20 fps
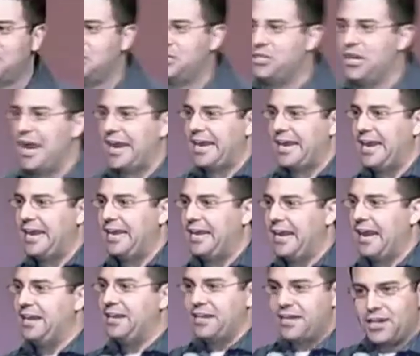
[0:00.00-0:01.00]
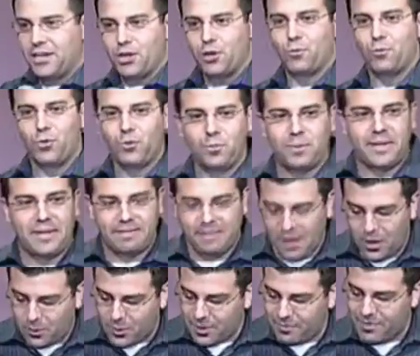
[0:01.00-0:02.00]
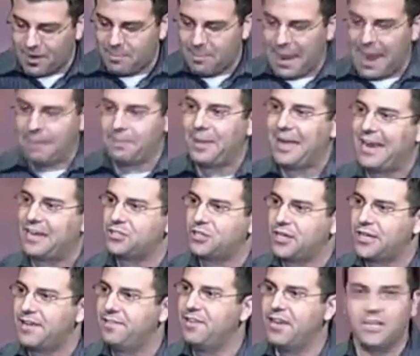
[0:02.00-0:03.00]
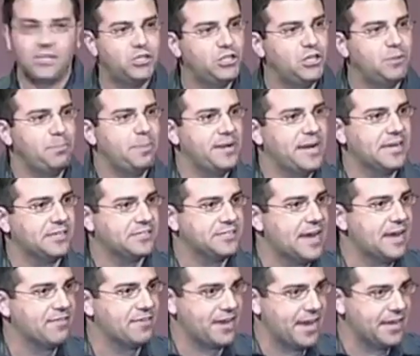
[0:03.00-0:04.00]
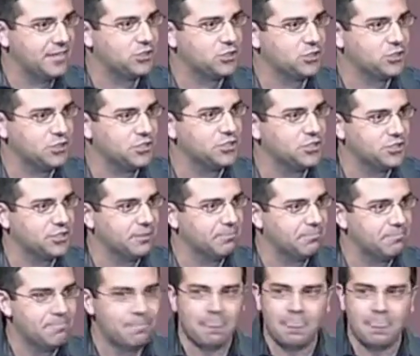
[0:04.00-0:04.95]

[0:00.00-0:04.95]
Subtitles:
when you check in and you get your room key. They don't give you a map. They actually give you a GPS navigation system.